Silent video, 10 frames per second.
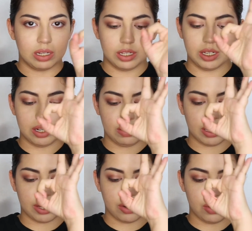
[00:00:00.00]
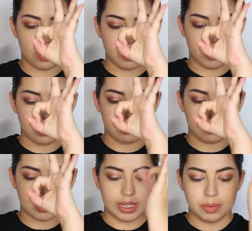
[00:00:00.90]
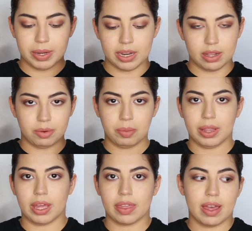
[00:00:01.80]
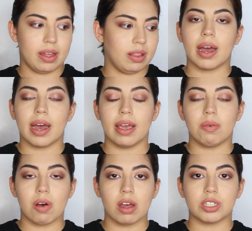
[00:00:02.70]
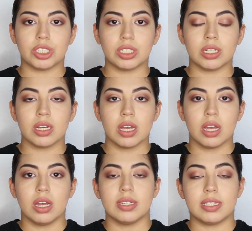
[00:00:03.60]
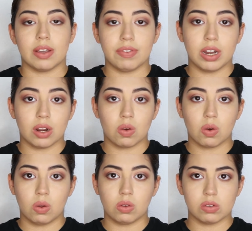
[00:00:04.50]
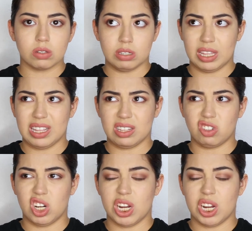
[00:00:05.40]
like your normal size pan that would be like that. I watched Stephanie Nicole's, I think that's her